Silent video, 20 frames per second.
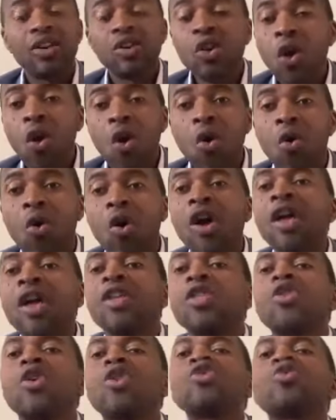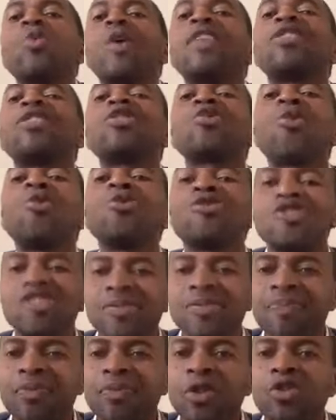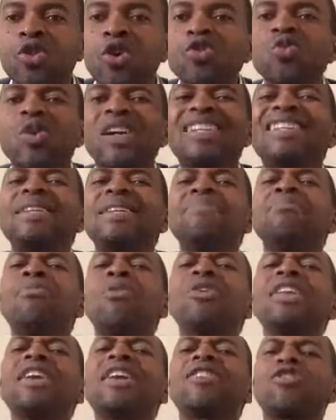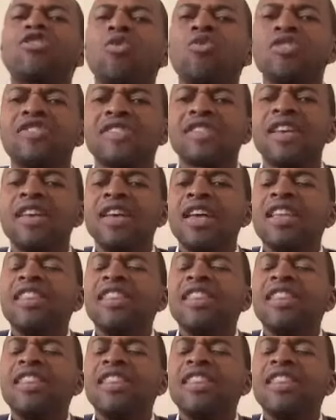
No, those were thoughts. Those were demonic thoughts